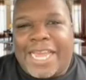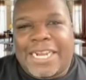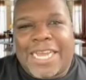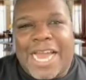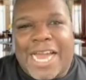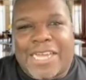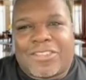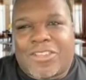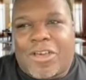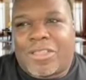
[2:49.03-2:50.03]
And
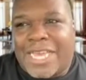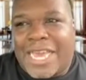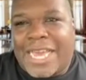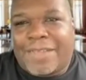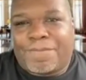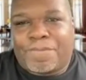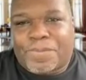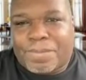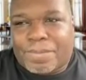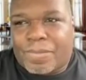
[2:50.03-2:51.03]
I saw that,